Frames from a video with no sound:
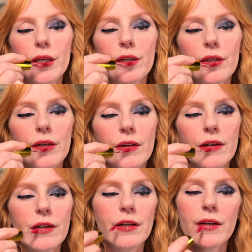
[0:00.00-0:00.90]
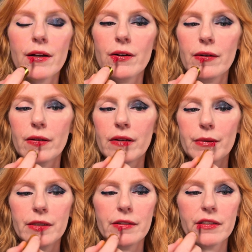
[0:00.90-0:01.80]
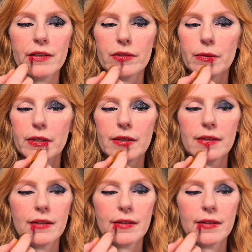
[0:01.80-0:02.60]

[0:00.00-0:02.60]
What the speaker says: I don't know that I'm going to do this everywhere.